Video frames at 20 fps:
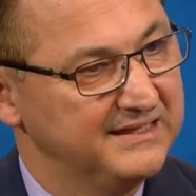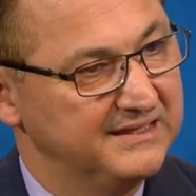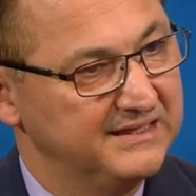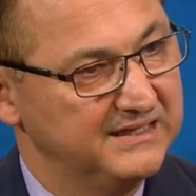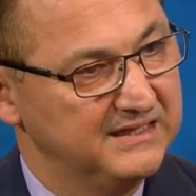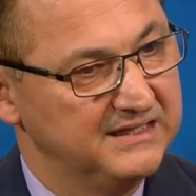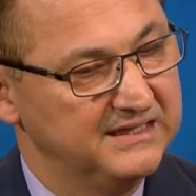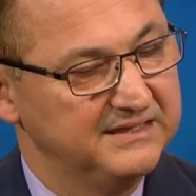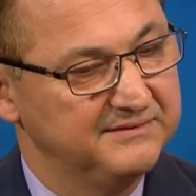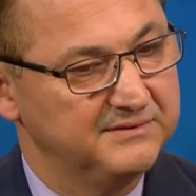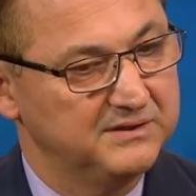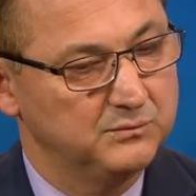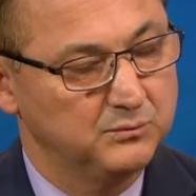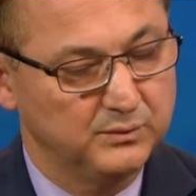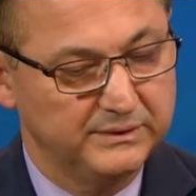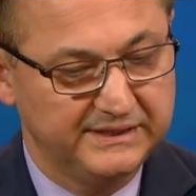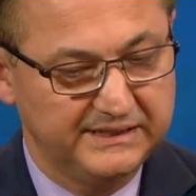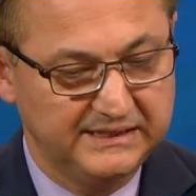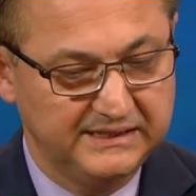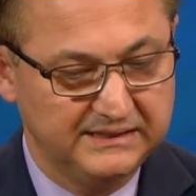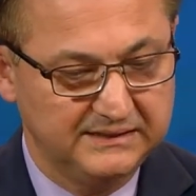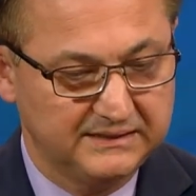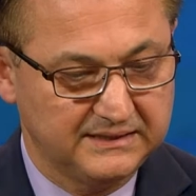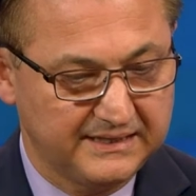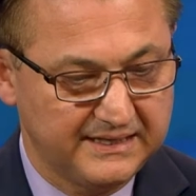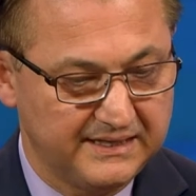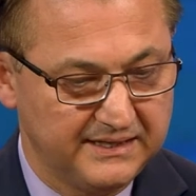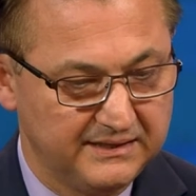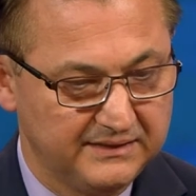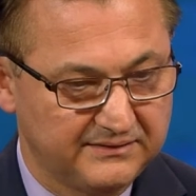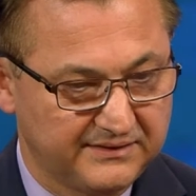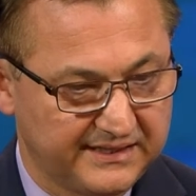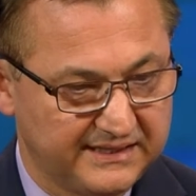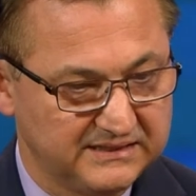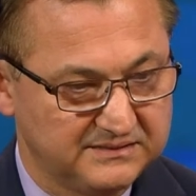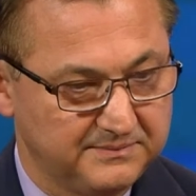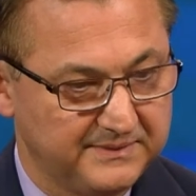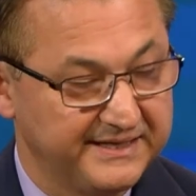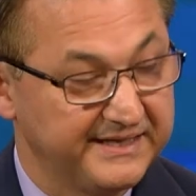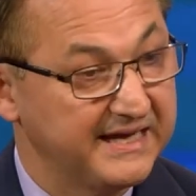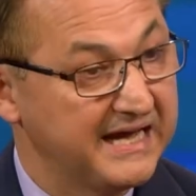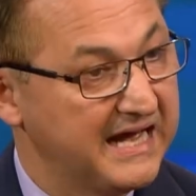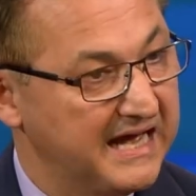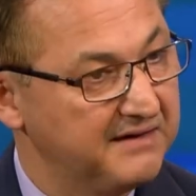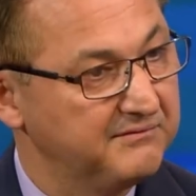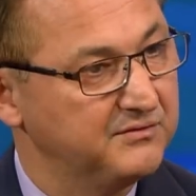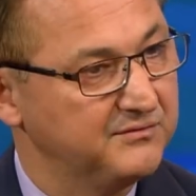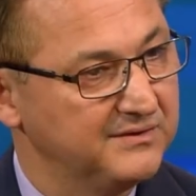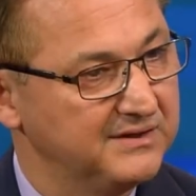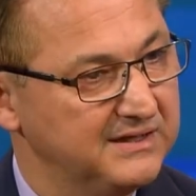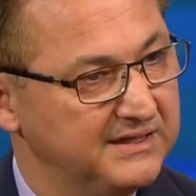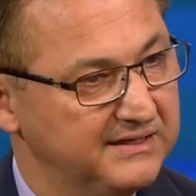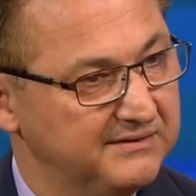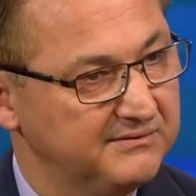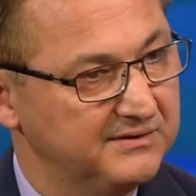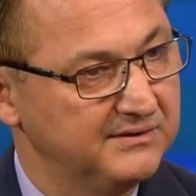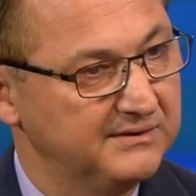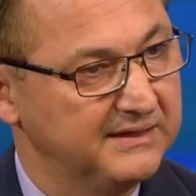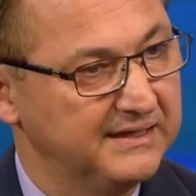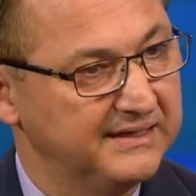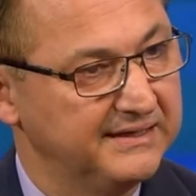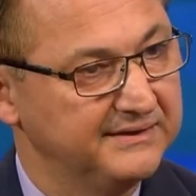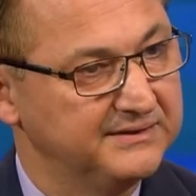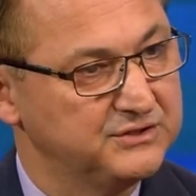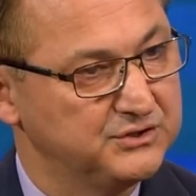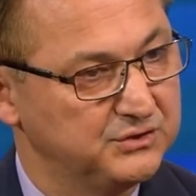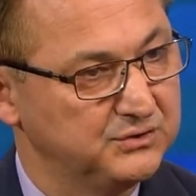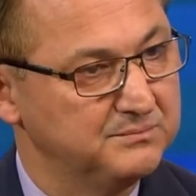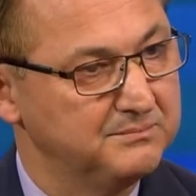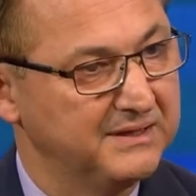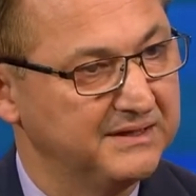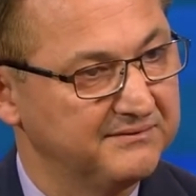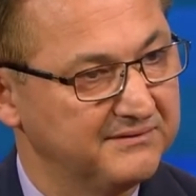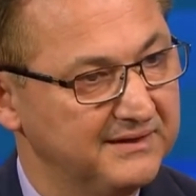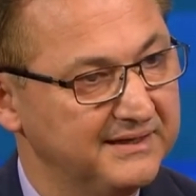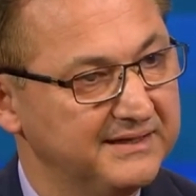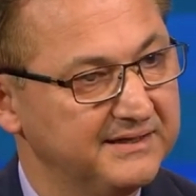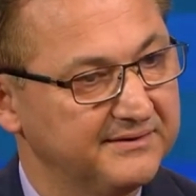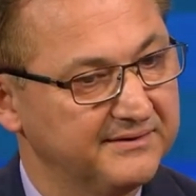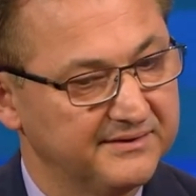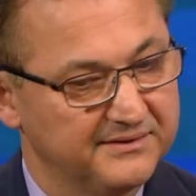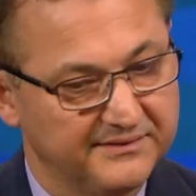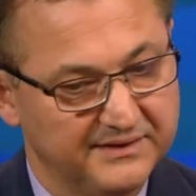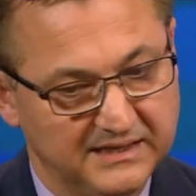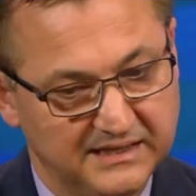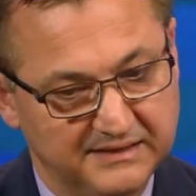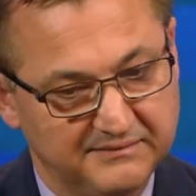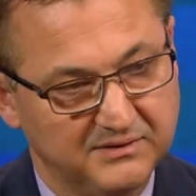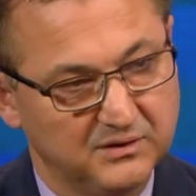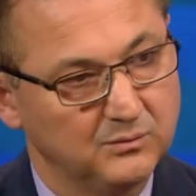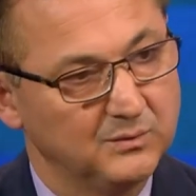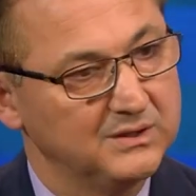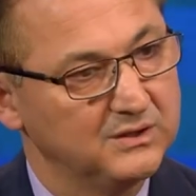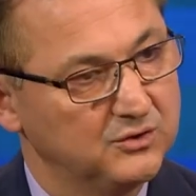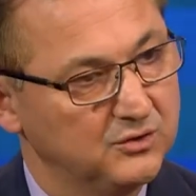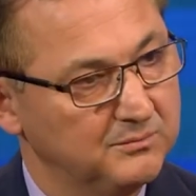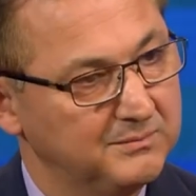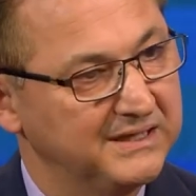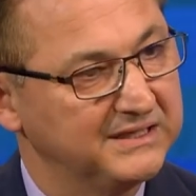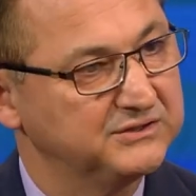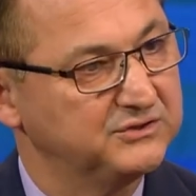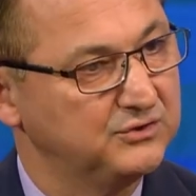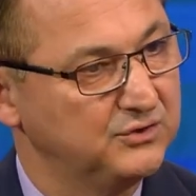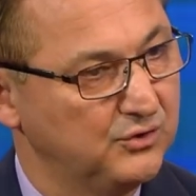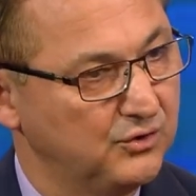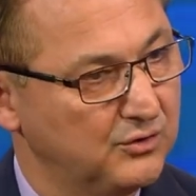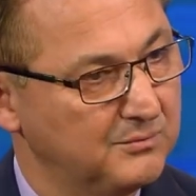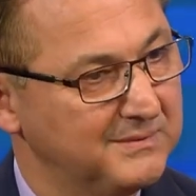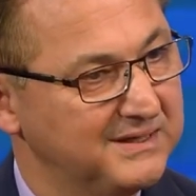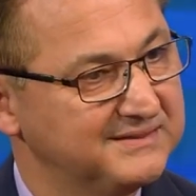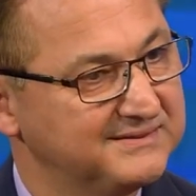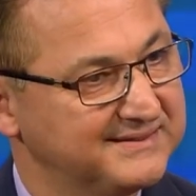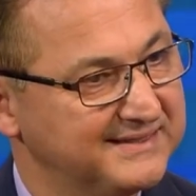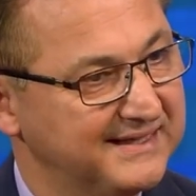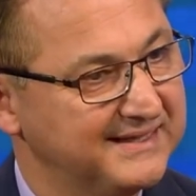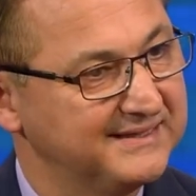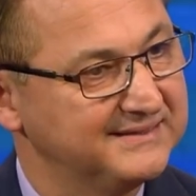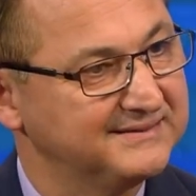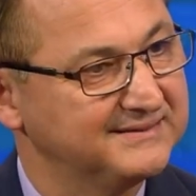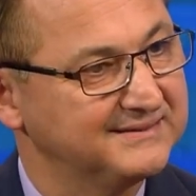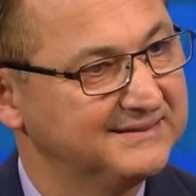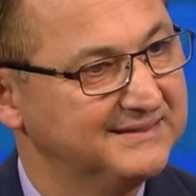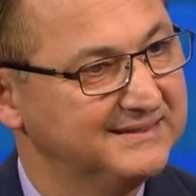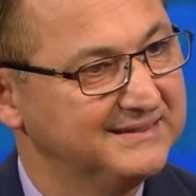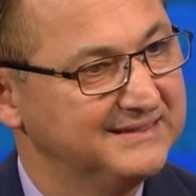The liver, we can transplant half of the liver, and 2 months later, the liver will go back to normal size.